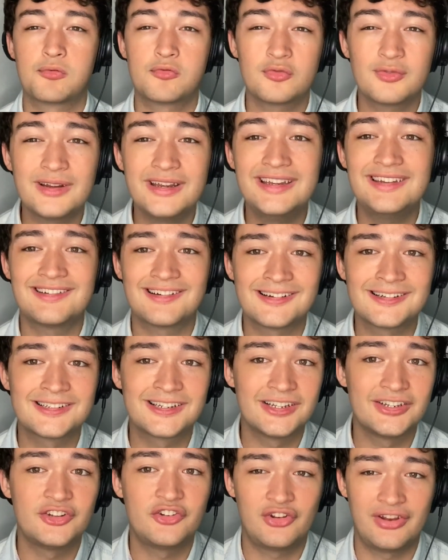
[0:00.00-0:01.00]
pretty darn
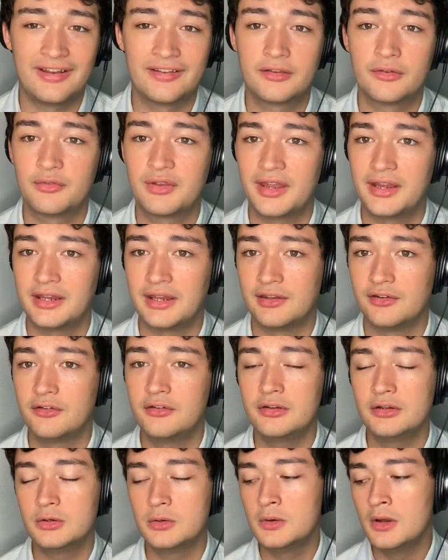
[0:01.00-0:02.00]
good chance of getting
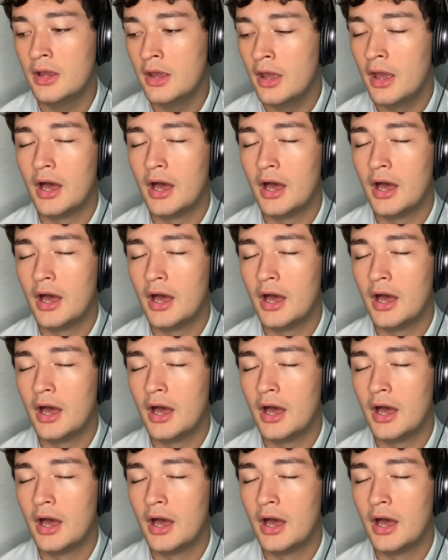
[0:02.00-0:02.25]
into.